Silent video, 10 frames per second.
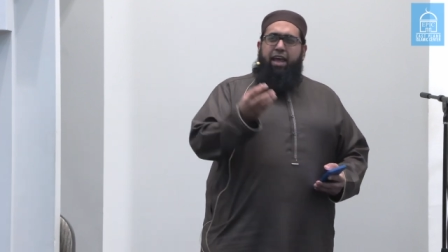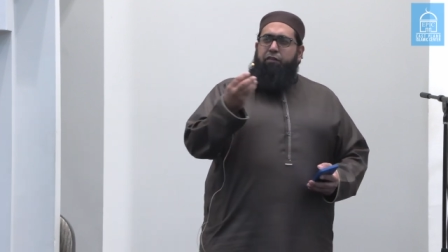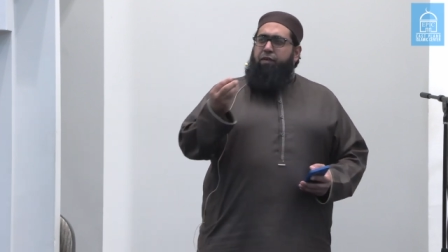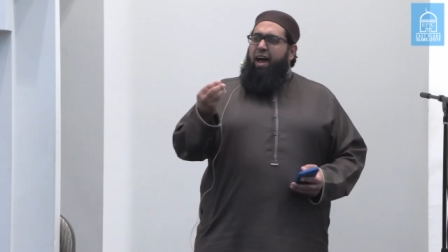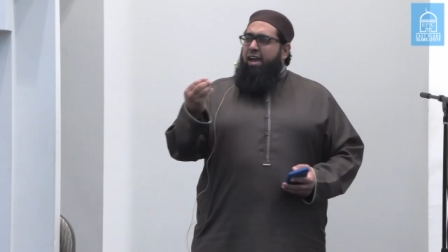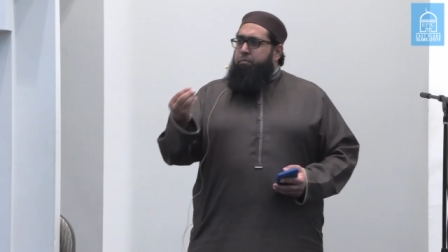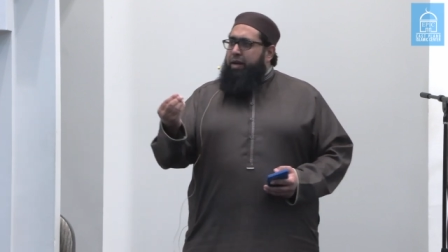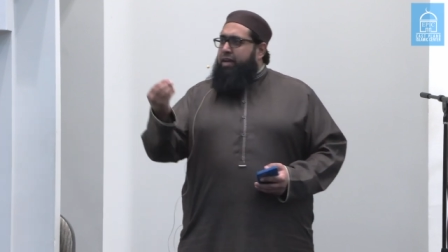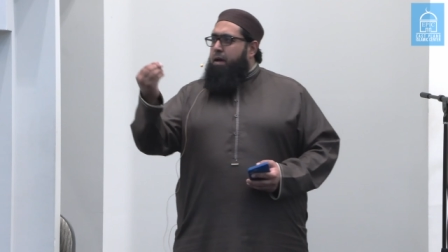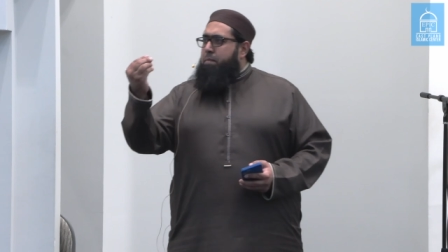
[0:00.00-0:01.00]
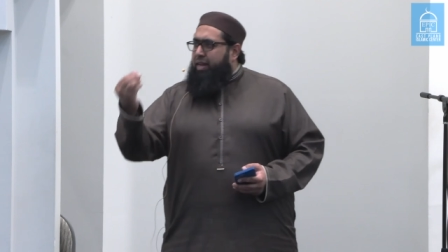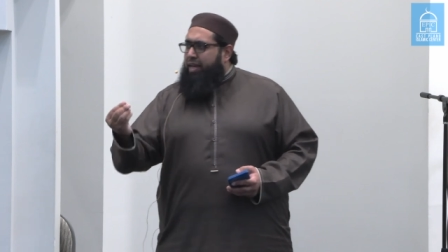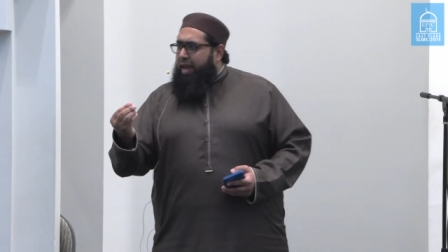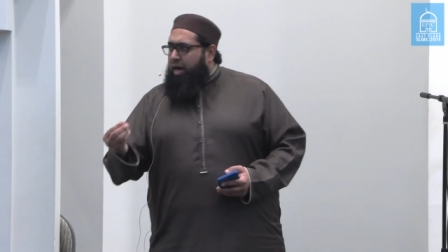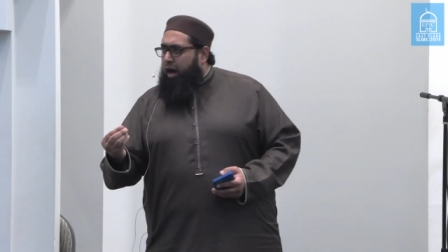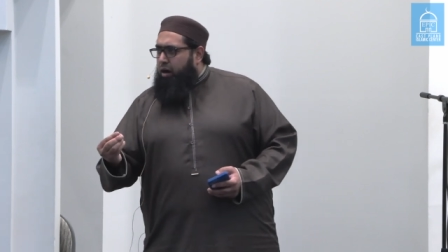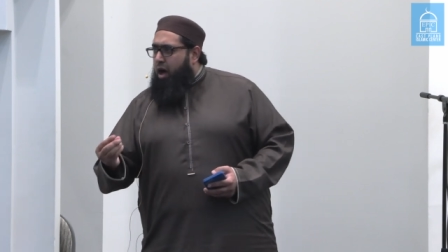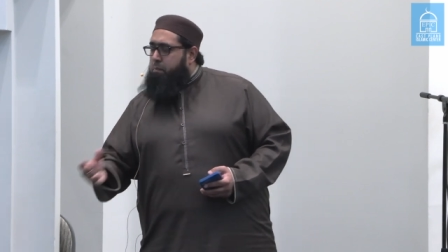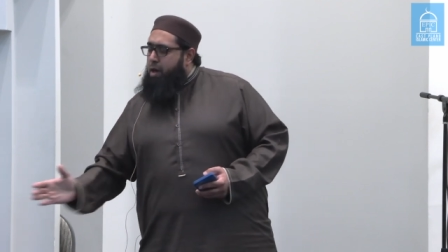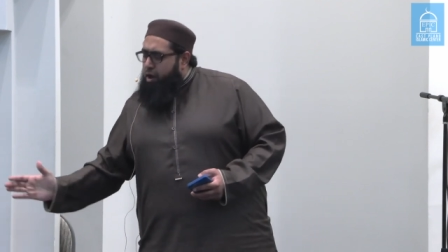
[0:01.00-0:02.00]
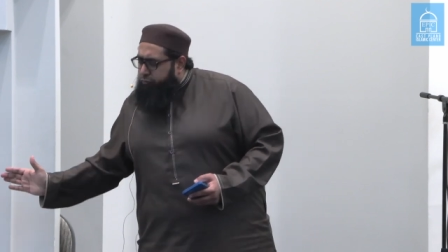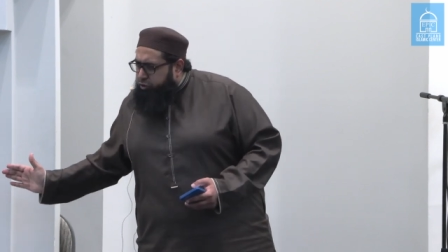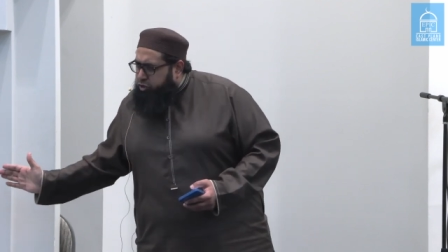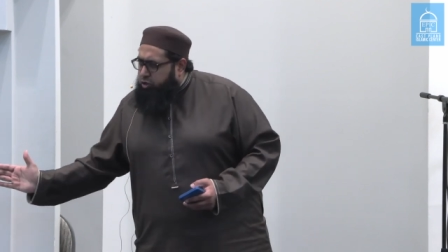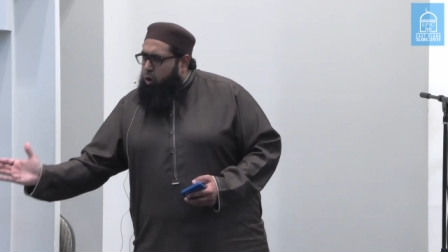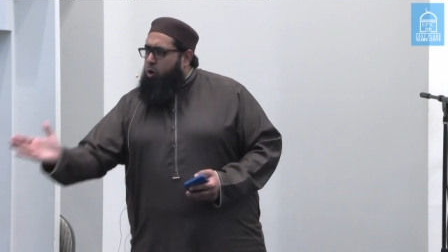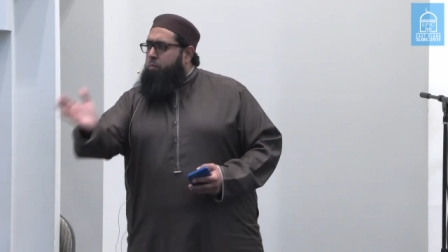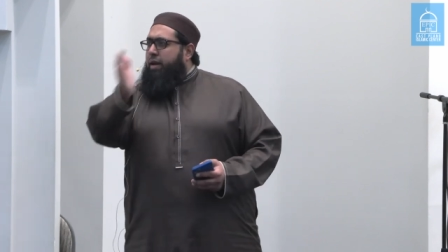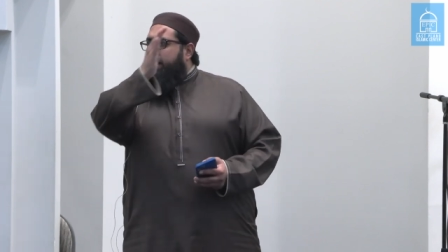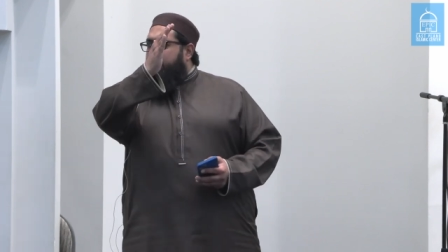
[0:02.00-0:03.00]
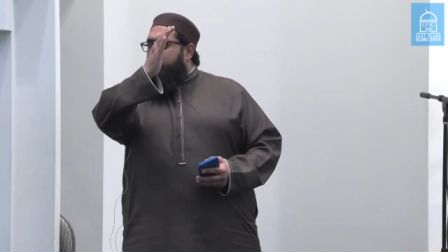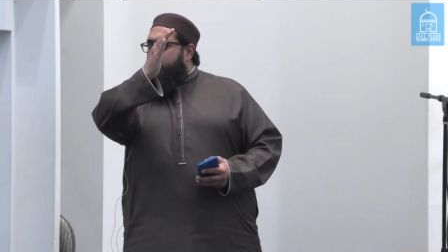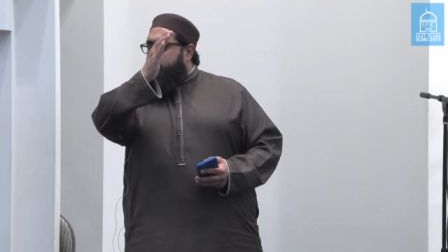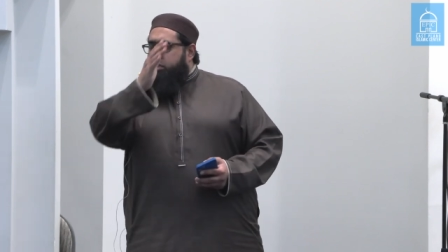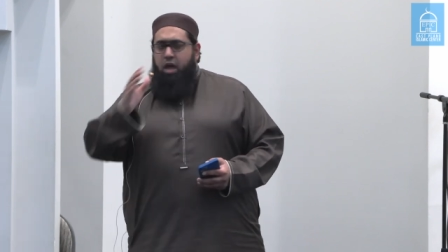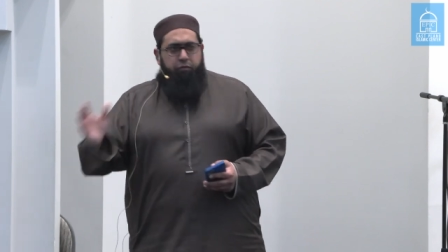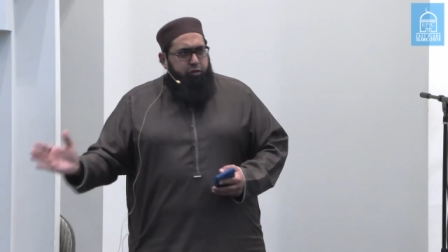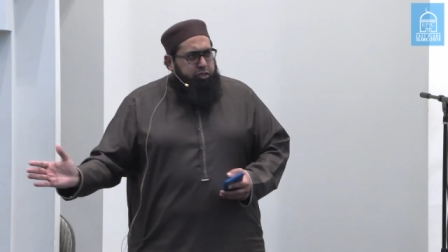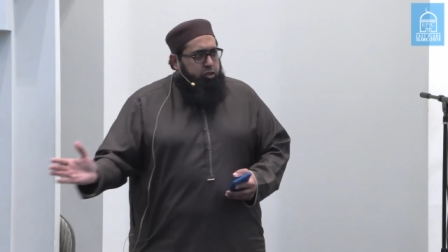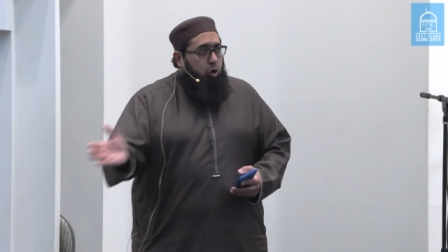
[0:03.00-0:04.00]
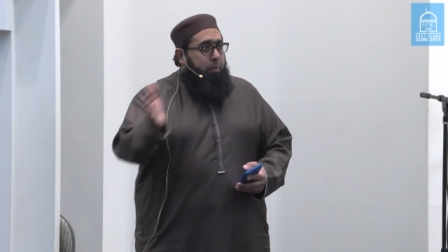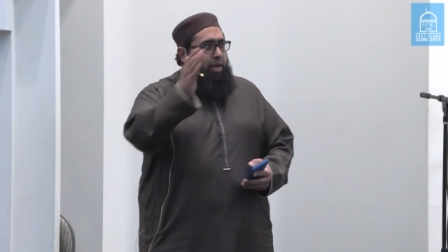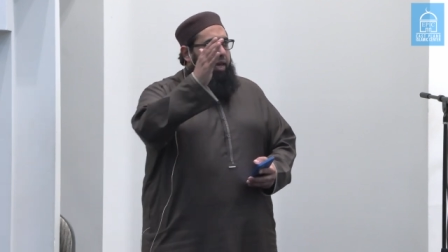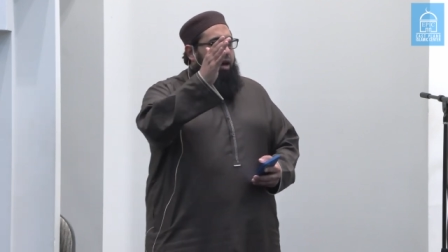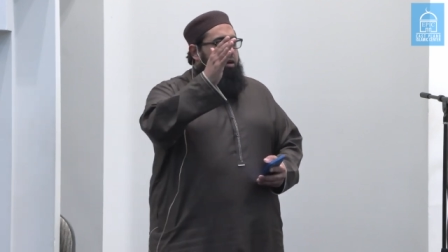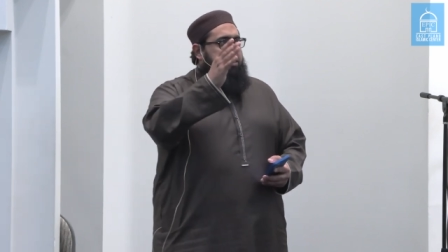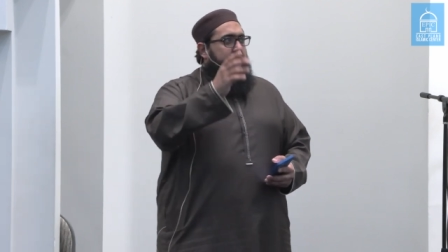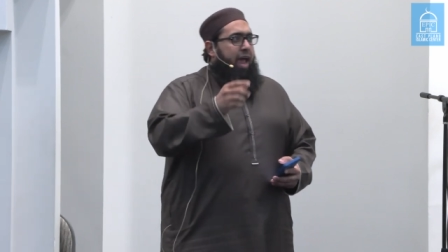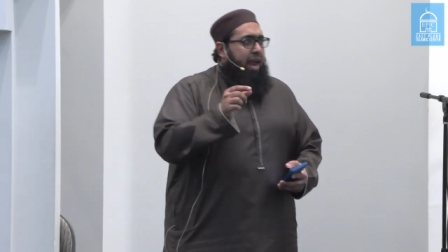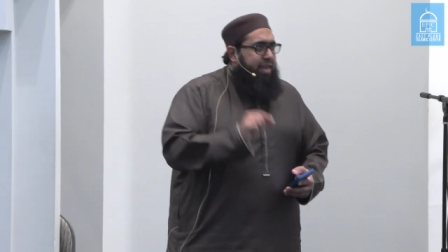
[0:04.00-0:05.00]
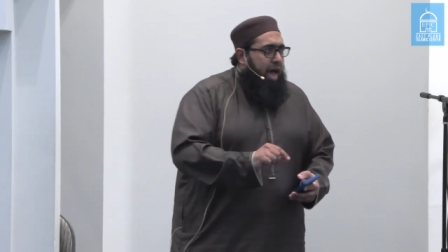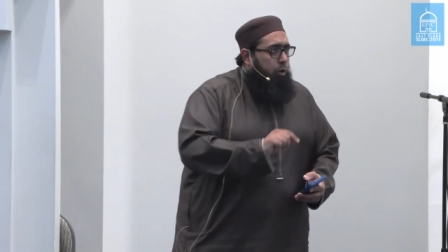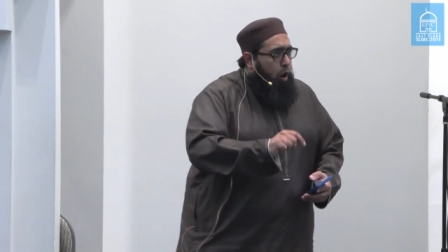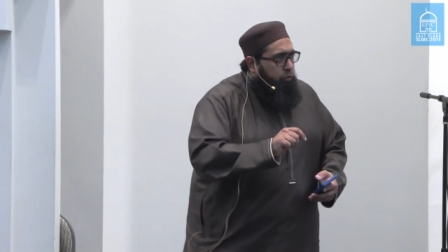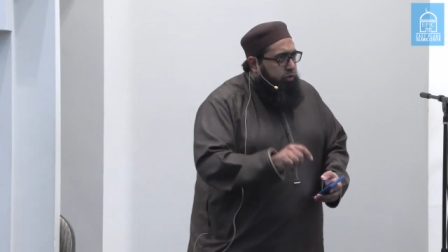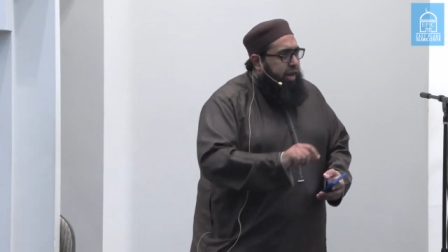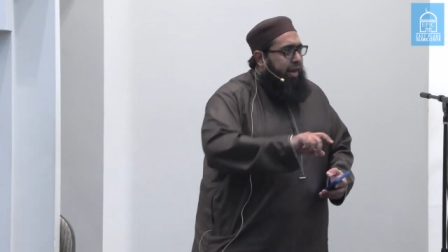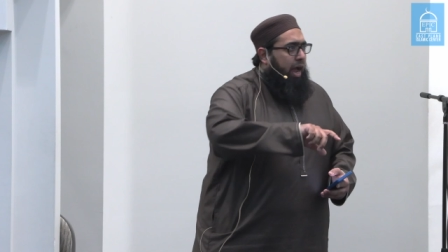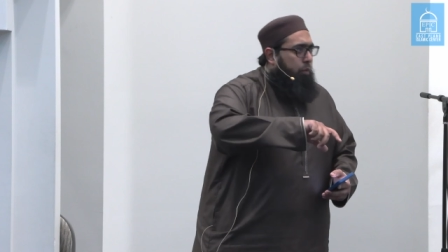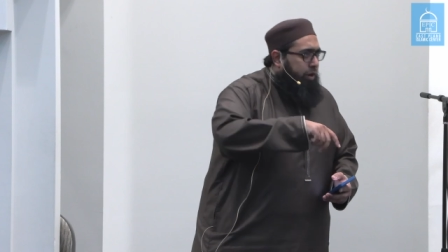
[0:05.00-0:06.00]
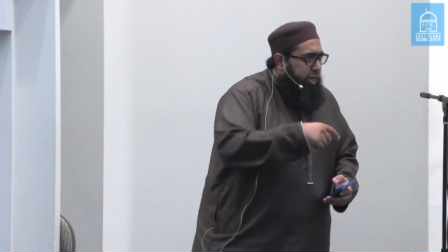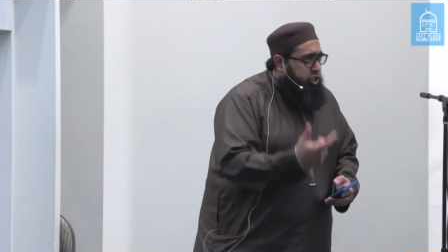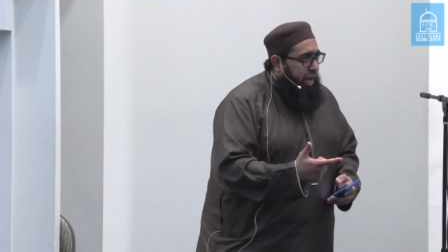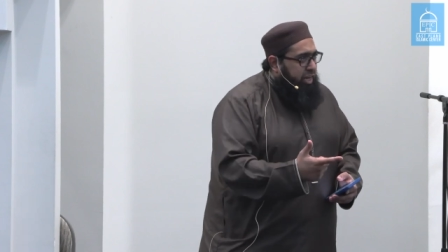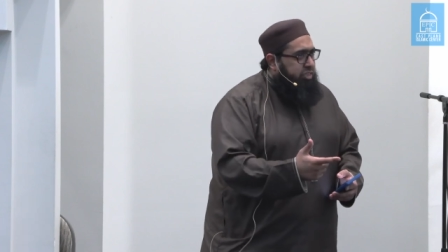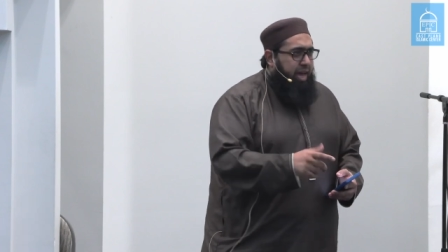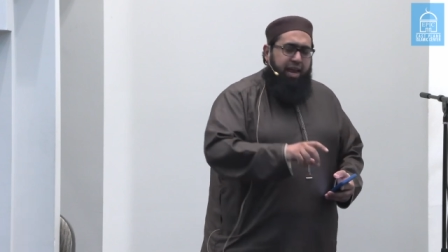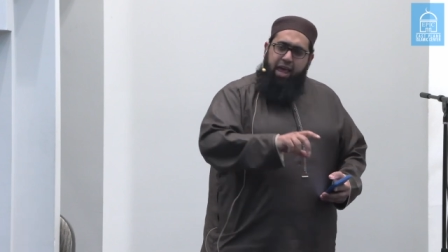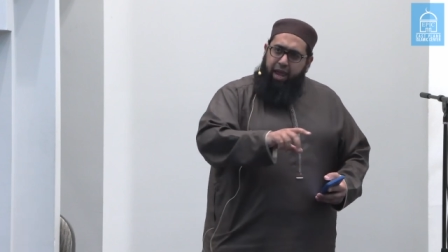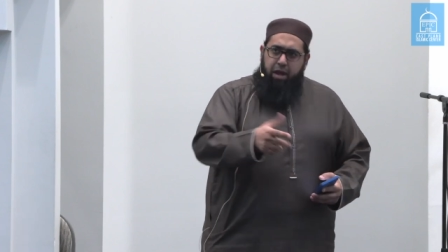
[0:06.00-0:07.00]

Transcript: that if I have been committing a haram for so many years, for so many years, and now overnight I want to change that.